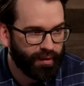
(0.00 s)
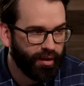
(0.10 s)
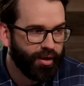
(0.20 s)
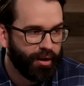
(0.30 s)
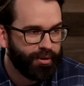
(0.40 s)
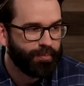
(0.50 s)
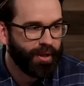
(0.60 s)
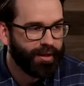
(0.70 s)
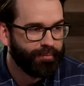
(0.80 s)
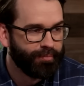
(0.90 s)
Oh, yeah, we did
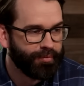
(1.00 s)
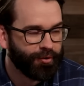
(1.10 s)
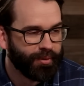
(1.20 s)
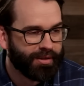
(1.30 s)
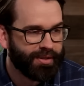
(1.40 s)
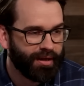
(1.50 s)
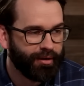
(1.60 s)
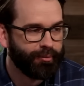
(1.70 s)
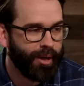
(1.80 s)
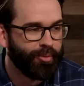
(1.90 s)
play that before because
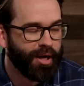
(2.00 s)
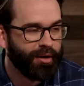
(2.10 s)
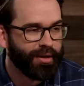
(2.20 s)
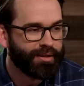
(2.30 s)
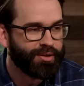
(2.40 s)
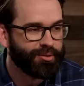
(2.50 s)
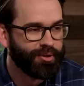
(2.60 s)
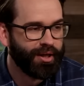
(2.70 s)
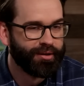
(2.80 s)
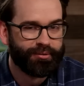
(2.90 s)
I remember now. That's the
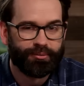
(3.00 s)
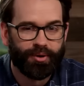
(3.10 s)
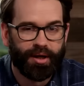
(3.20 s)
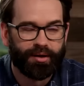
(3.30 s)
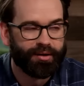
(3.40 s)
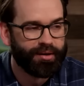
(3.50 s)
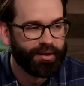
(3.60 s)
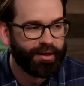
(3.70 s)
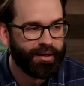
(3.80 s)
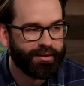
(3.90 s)
one where
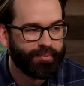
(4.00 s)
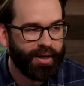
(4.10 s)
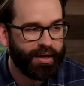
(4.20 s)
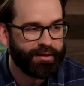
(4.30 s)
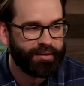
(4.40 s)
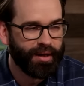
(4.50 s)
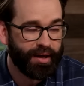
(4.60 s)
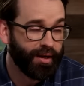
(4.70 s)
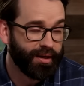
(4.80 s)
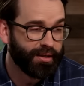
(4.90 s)
the bad
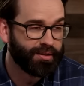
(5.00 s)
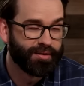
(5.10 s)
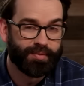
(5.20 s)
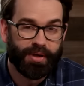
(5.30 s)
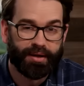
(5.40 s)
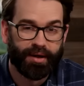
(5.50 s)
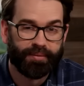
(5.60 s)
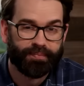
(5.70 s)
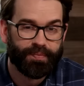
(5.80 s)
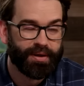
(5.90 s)
guy, I guess it's the bad
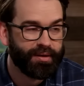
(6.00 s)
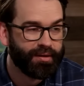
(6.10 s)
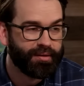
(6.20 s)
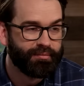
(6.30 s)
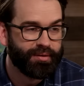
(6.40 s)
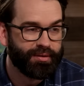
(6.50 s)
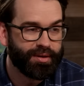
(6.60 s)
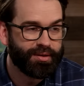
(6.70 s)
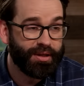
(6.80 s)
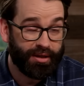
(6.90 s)
guy,
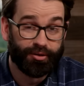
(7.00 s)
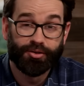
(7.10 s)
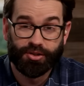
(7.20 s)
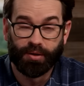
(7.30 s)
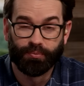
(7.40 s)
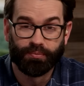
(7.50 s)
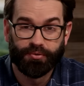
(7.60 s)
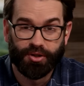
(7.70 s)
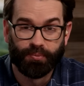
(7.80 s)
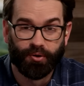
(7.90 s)
kills
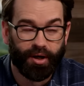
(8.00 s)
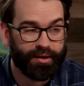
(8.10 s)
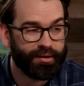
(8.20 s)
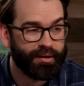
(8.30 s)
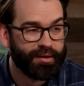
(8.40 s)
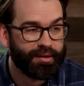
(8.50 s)
someone,